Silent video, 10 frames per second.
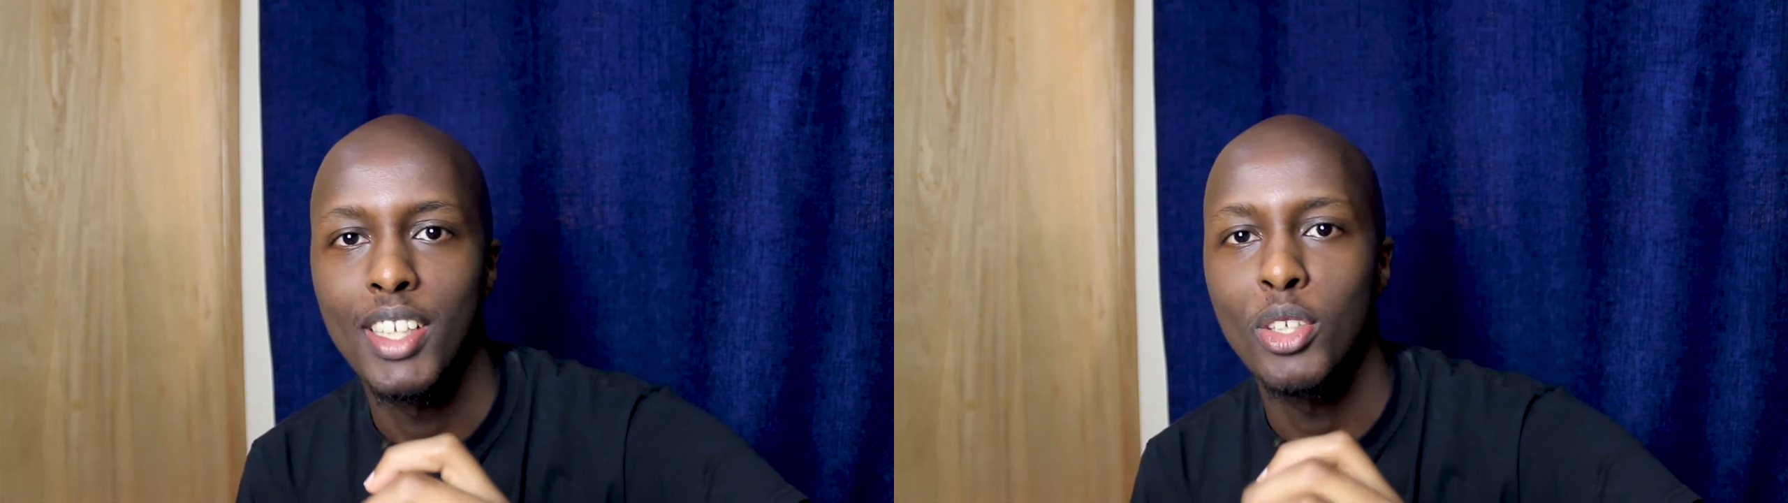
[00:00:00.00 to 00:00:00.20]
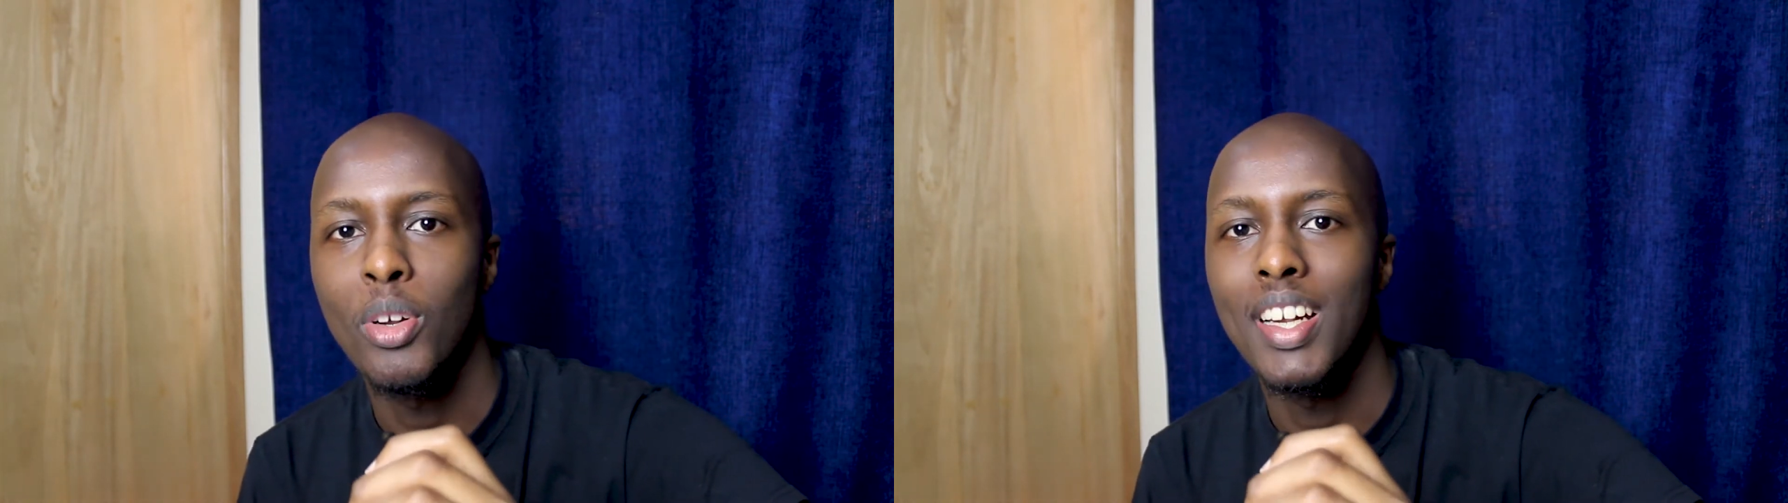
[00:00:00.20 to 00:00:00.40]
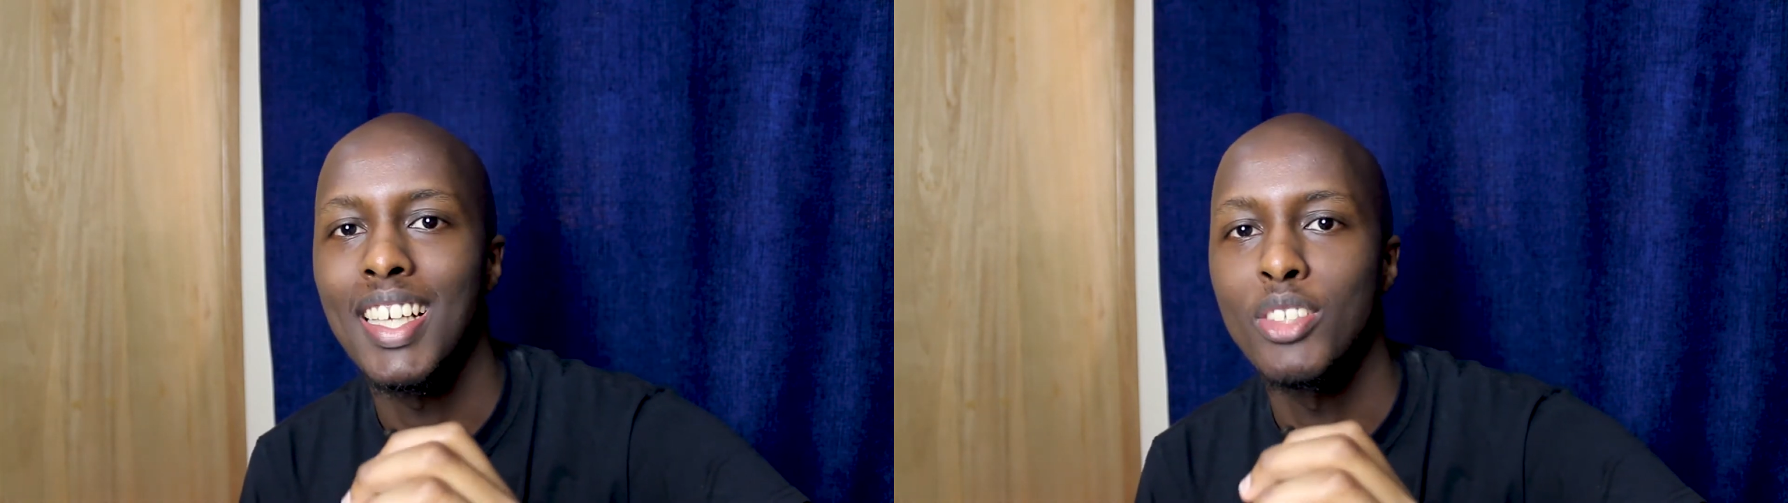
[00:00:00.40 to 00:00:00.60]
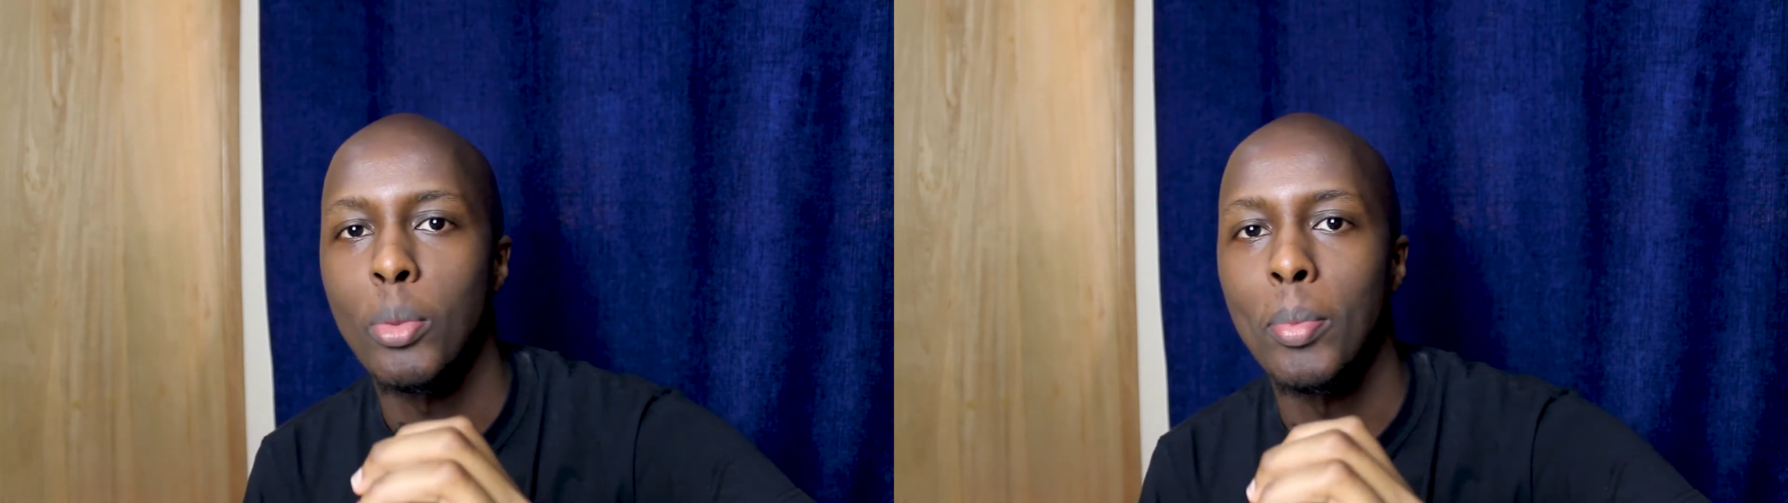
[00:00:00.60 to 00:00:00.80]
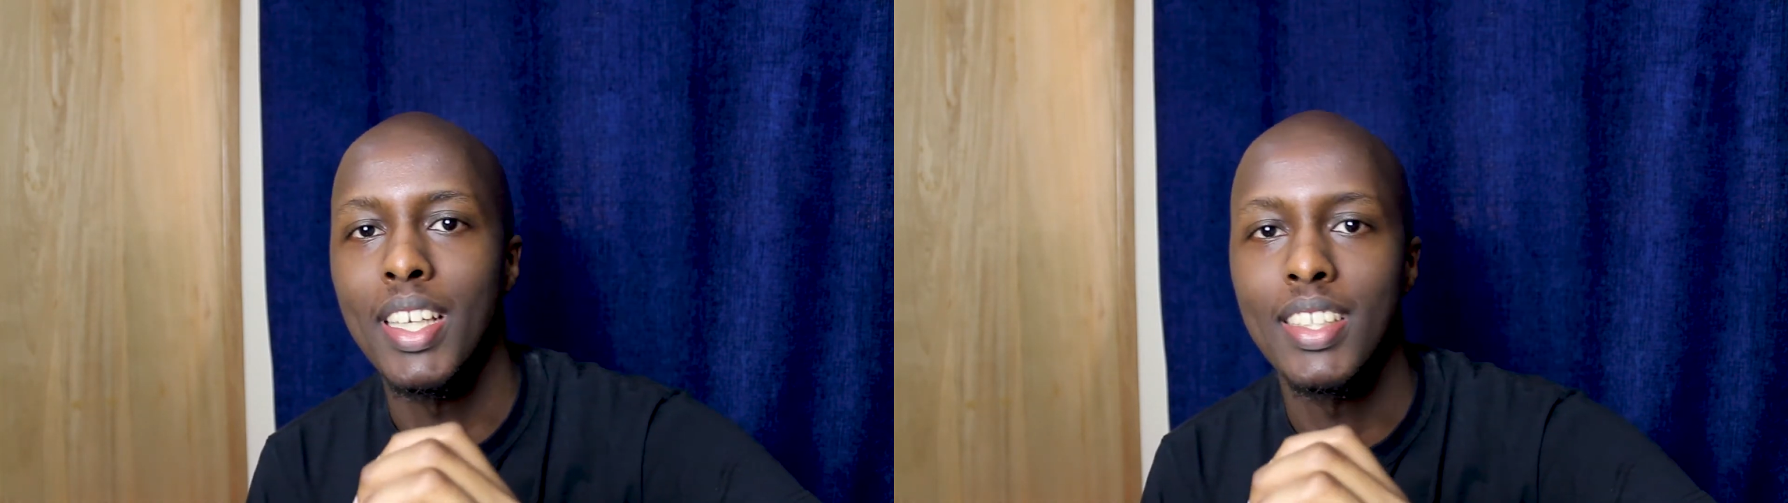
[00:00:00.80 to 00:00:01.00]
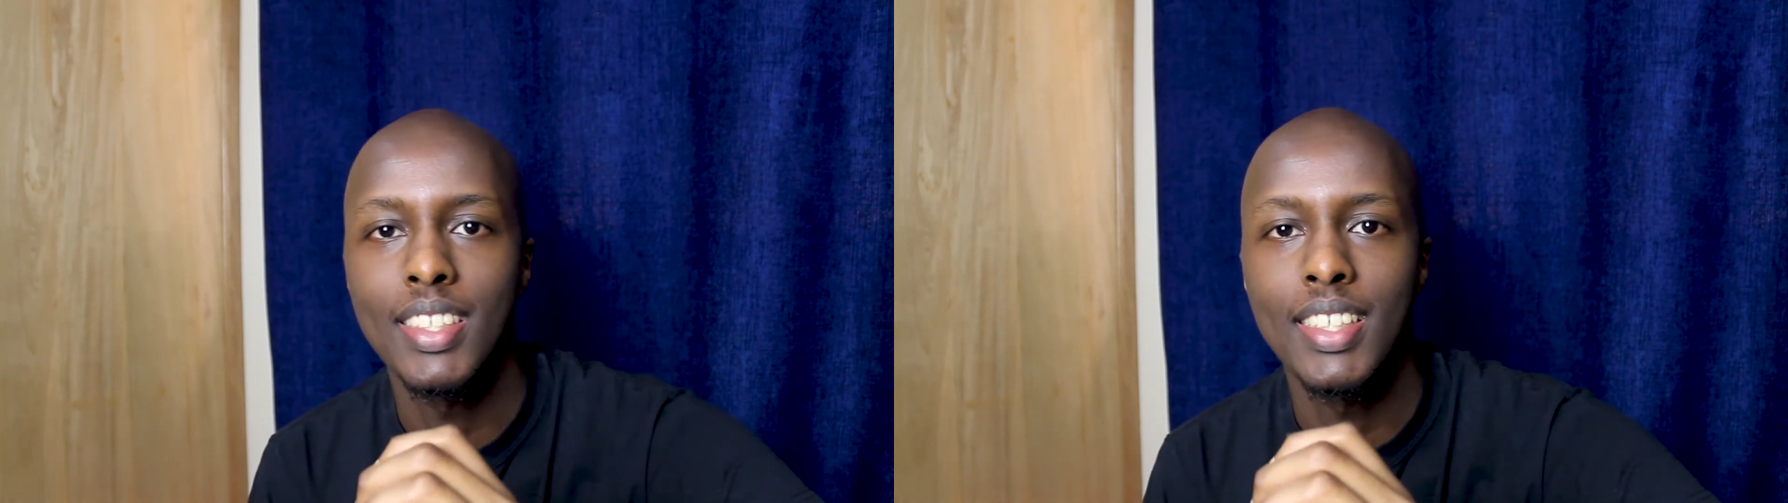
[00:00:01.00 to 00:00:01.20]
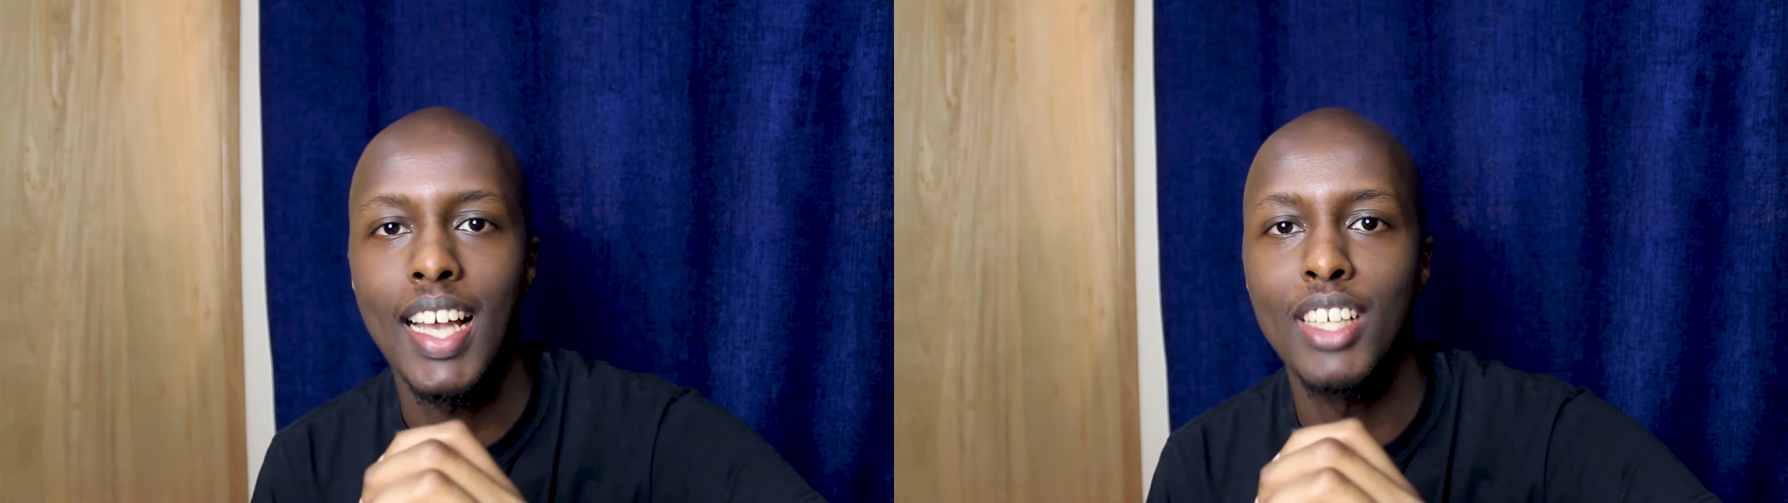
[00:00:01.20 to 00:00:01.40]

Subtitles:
You know what Ezra means?